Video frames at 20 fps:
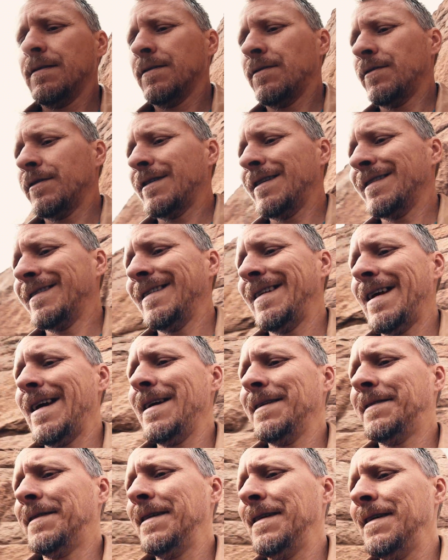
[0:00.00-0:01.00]
So it says in
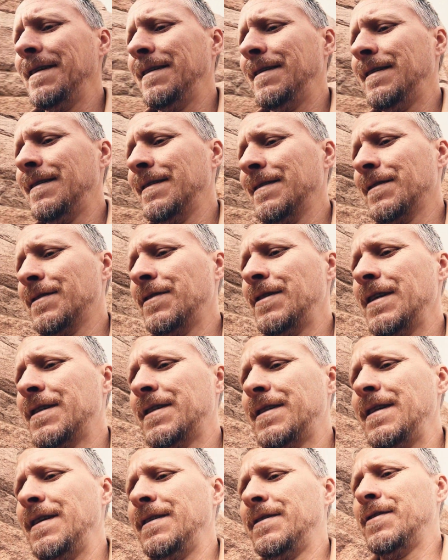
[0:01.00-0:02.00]

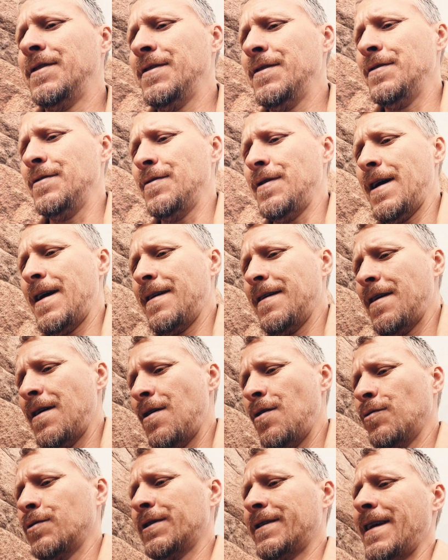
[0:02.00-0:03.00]
1862,
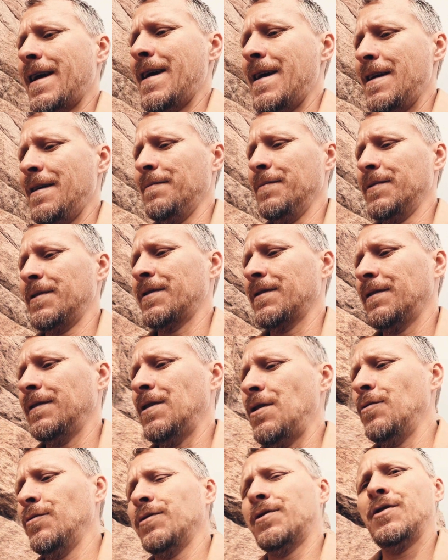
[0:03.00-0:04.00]
Oaks Ames
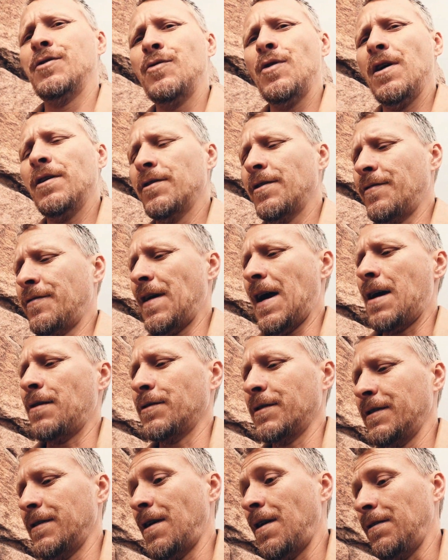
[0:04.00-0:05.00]
loaned
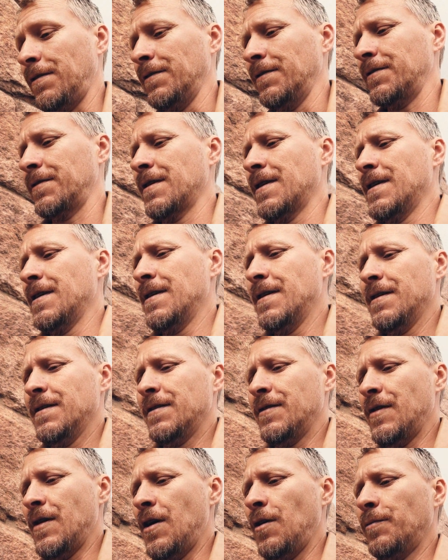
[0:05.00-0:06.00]
$200,000
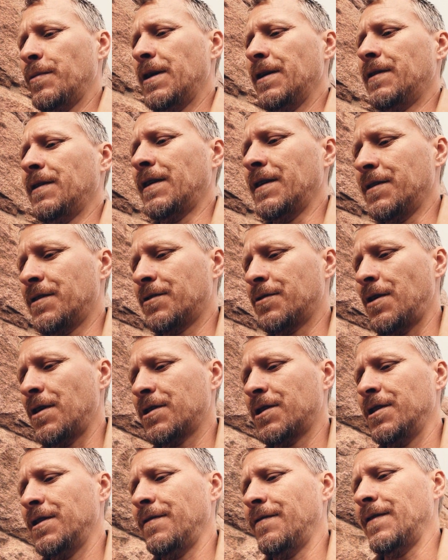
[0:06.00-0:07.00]
to help get the
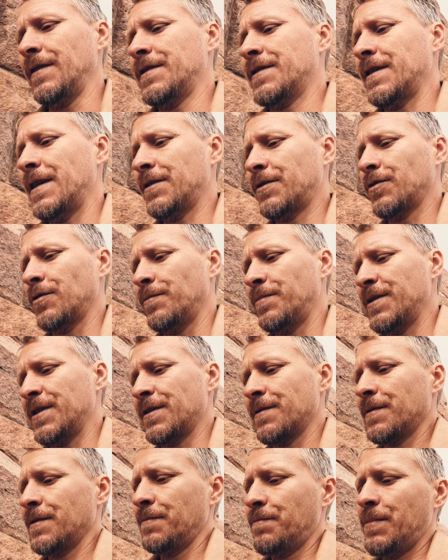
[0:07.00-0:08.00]
construction of the Central
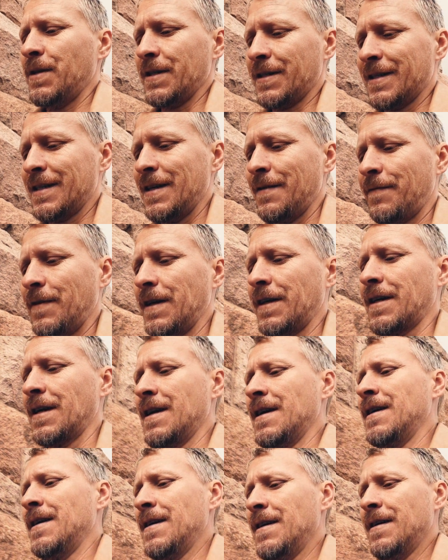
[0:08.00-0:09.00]
Pacific
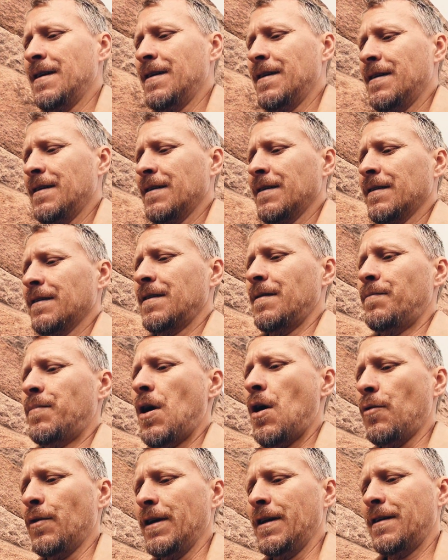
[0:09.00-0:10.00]

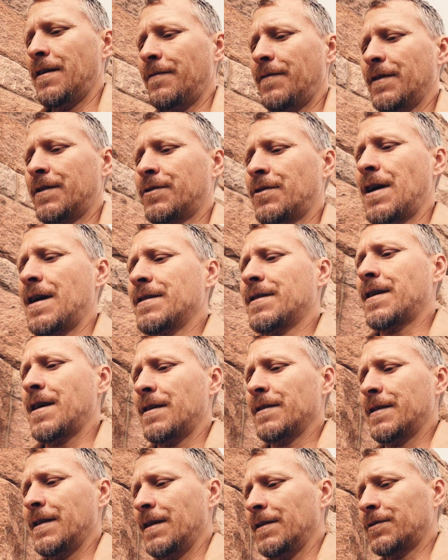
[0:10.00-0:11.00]
component of the
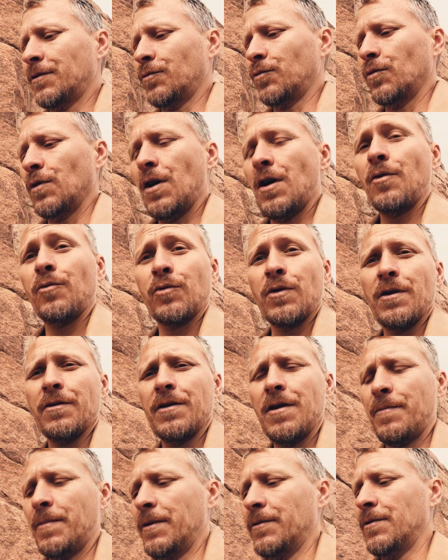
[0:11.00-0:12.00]
Transcontinental Railroad
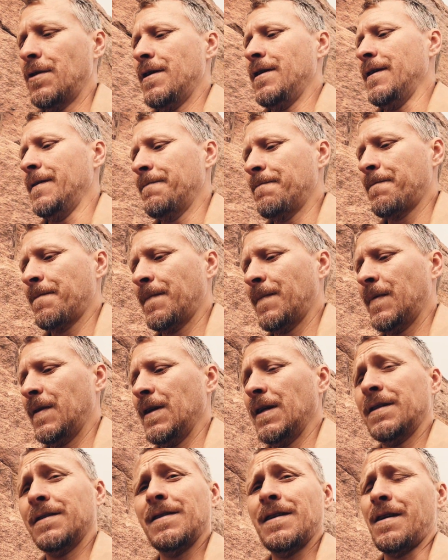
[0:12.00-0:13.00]
up and running. So
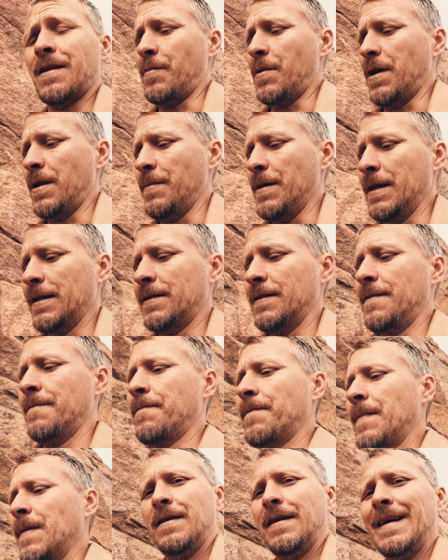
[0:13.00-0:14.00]
that's a money back then.
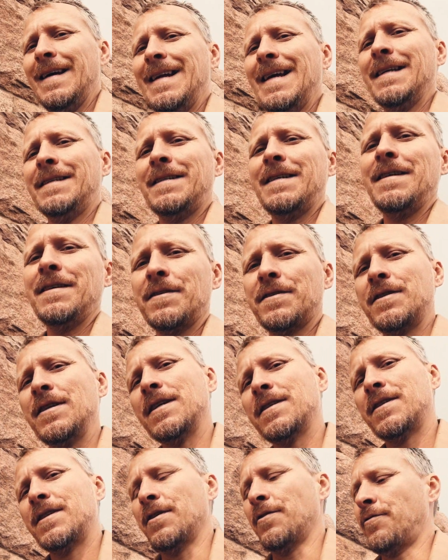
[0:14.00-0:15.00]
In
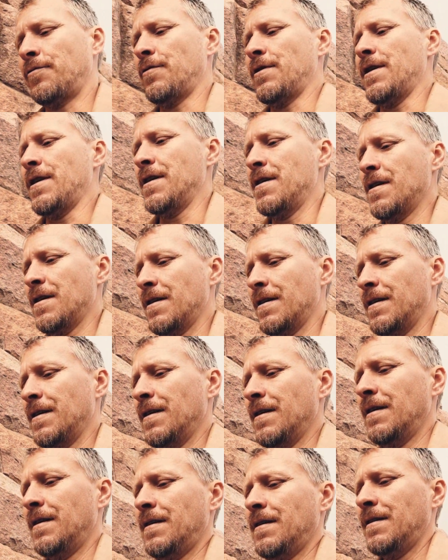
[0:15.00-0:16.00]
1863,
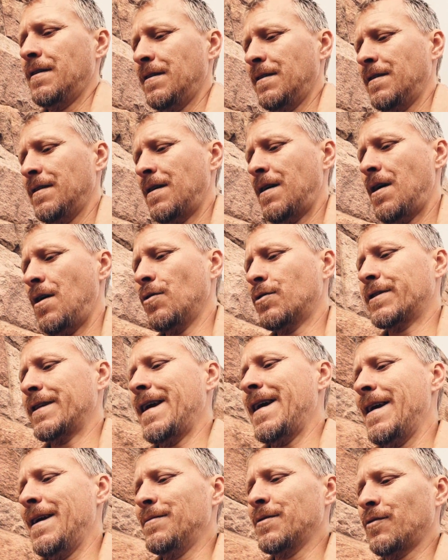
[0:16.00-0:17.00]
Oaks
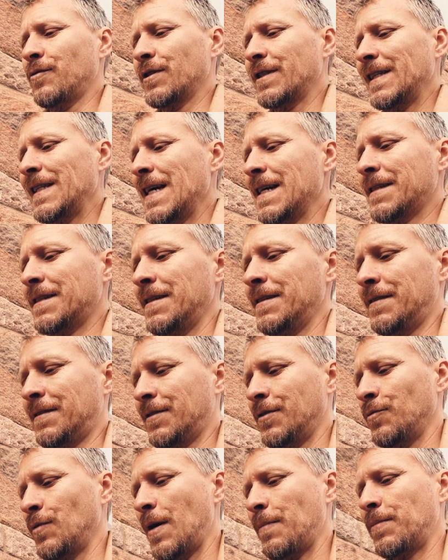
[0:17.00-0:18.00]
Ames was elected
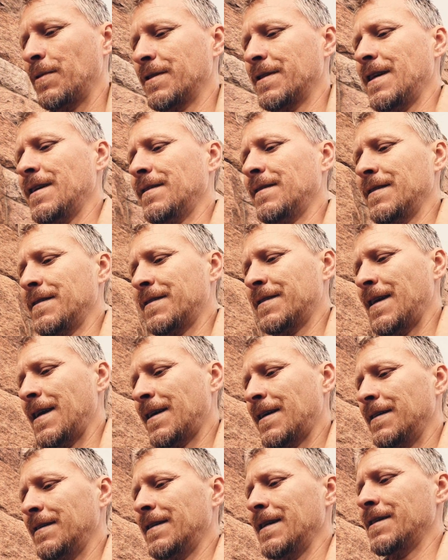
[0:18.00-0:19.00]
to represent the
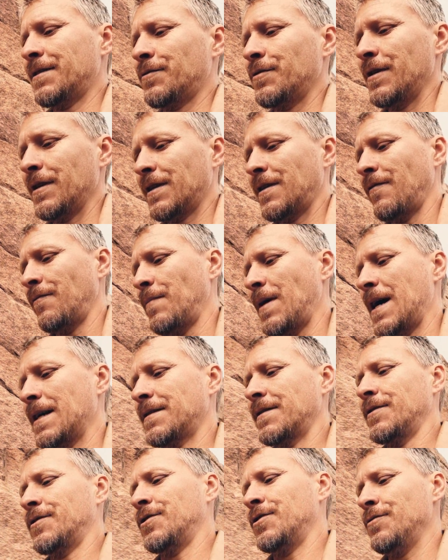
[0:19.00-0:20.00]
2nd District of
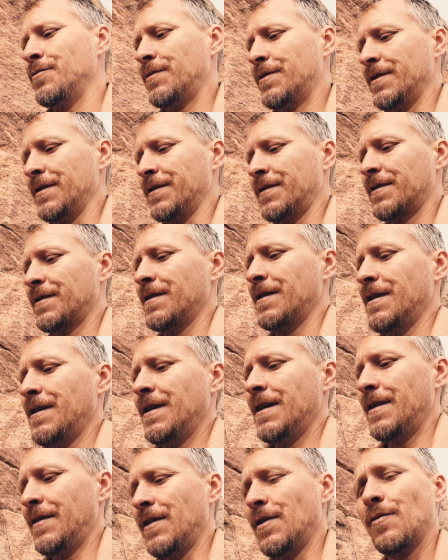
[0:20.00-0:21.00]
Massachusetts
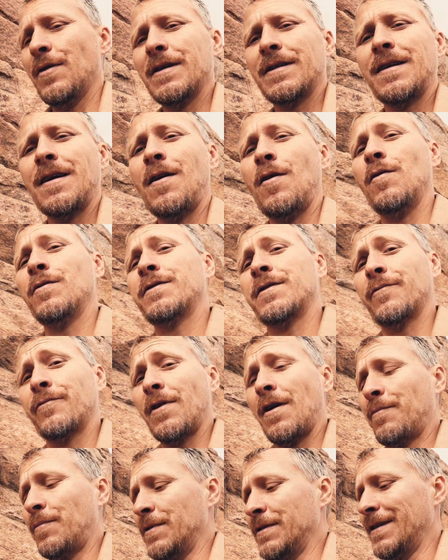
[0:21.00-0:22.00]
in the U.S. House of
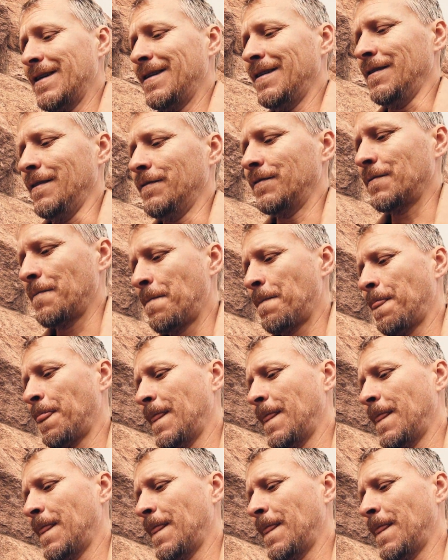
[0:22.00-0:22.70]
Representatives.